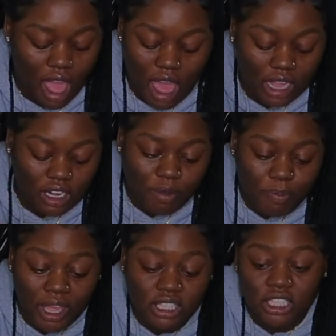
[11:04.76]
I ain't never
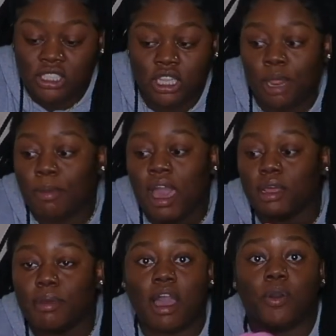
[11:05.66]
pay attention to the
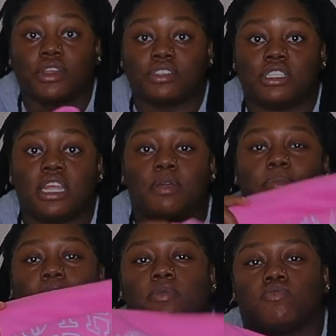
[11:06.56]
bottom. I don't understand it,
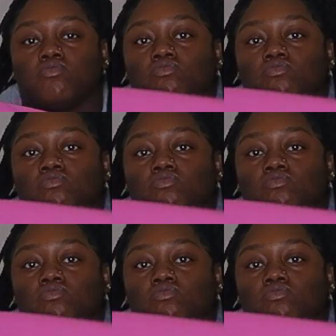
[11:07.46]
but